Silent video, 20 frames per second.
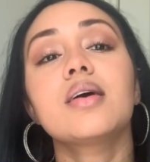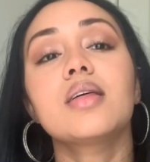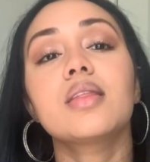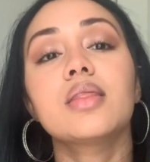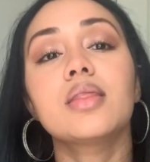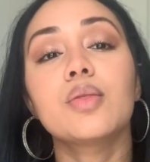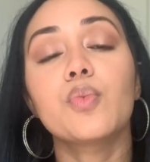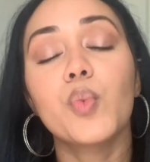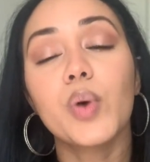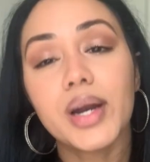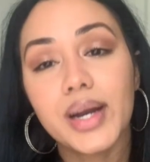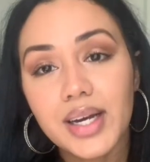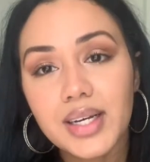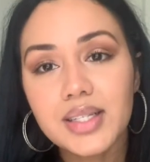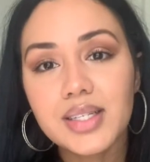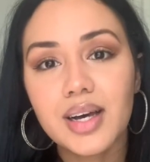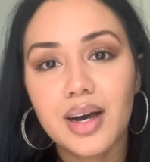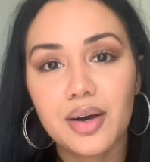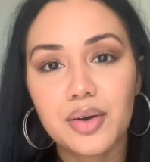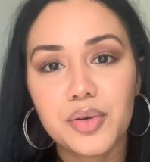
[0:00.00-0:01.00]
When I
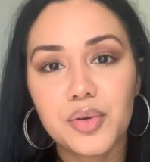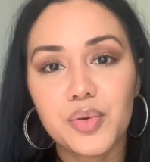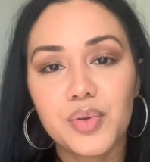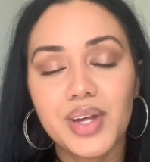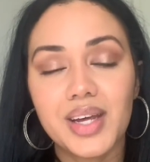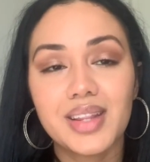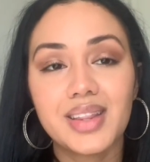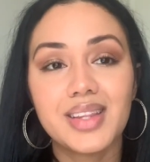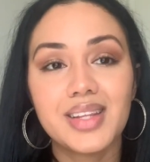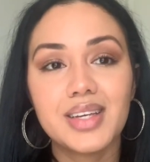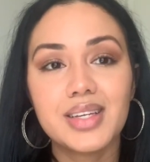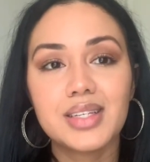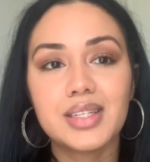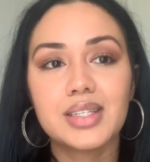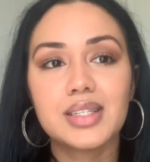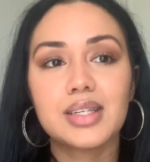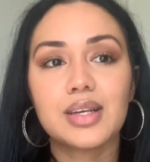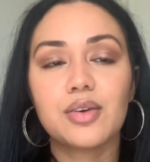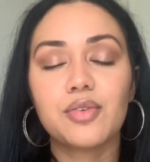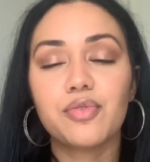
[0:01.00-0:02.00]
tell you that
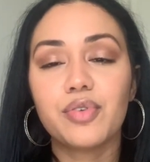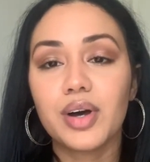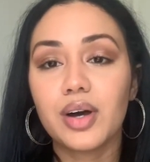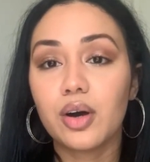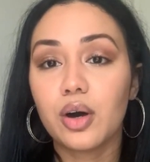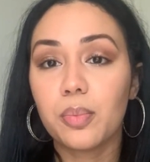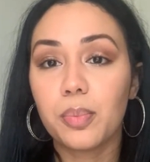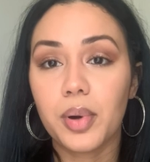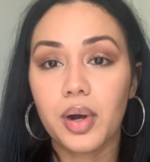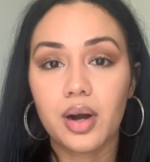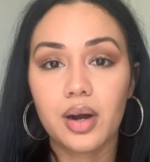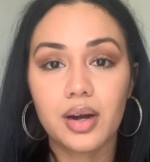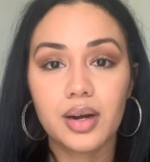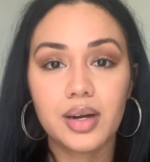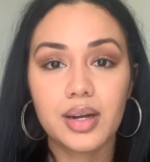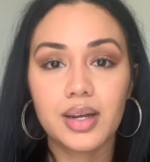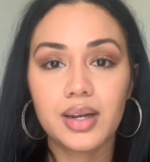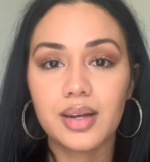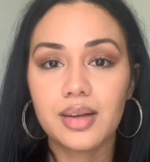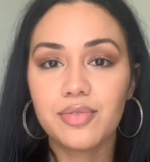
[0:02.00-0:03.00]
this fell
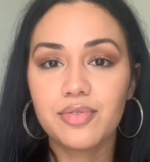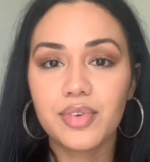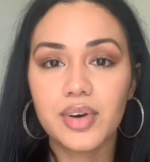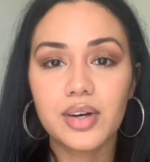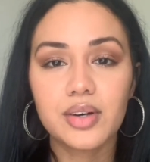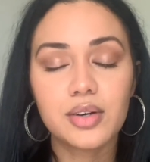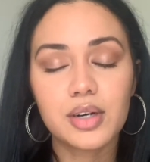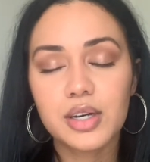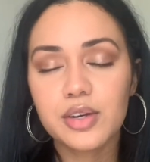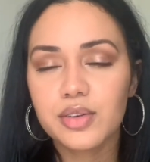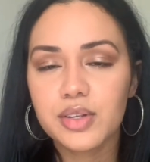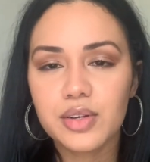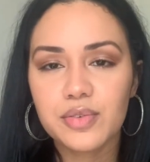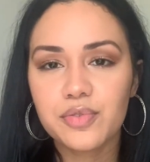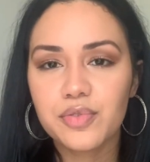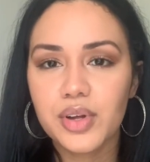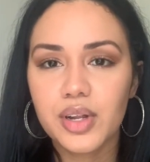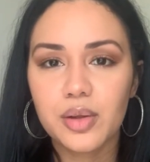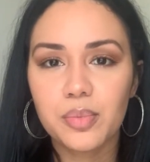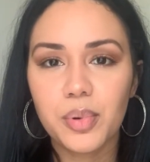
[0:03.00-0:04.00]
apart, it fell
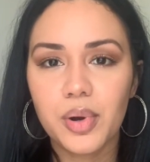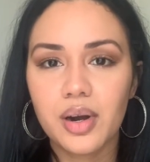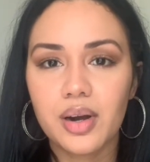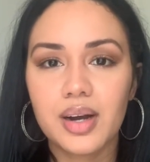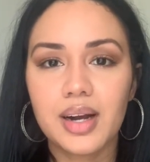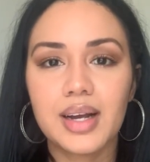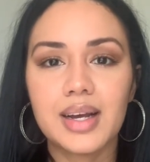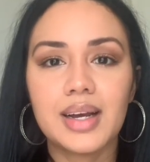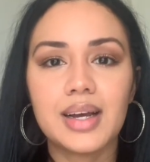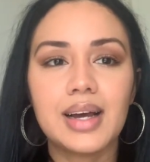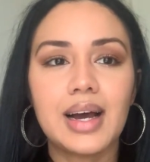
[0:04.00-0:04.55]
apart.